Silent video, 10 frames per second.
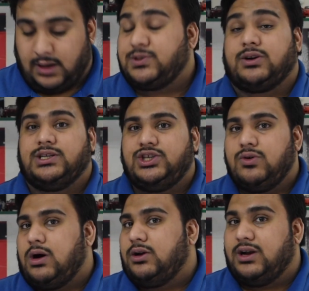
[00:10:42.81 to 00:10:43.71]
I'm sorry,
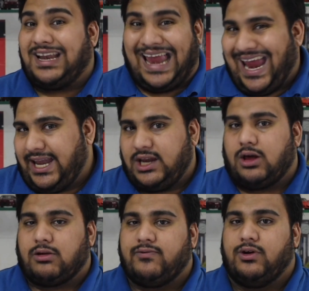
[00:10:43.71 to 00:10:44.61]

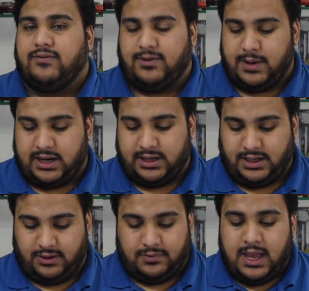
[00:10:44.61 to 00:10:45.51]
$280 phone if you bought it
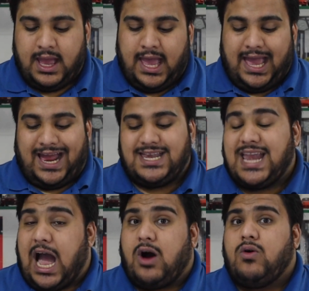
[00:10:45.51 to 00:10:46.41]
new. And
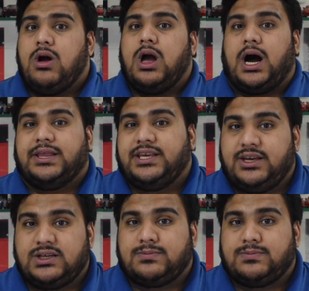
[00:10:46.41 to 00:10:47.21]
now on the used